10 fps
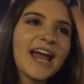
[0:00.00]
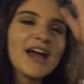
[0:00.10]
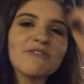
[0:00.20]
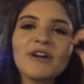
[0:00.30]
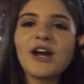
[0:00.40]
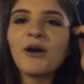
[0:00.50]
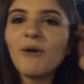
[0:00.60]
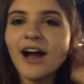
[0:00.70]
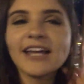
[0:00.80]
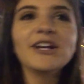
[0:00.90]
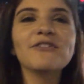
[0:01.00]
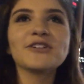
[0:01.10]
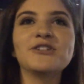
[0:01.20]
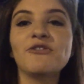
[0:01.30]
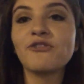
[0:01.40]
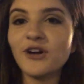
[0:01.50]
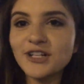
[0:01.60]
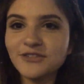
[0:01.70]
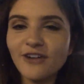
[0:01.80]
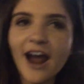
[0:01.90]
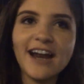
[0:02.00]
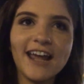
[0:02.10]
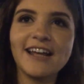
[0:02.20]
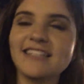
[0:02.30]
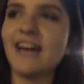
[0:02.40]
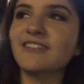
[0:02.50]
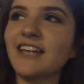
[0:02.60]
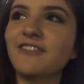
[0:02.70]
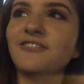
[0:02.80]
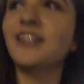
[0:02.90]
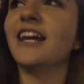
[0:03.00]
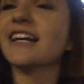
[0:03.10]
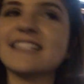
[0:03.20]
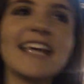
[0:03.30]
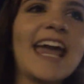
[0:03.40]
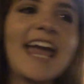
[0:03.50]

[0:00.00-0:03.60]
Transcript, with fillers: And we are walking over to First Friday in downtown Phoenix.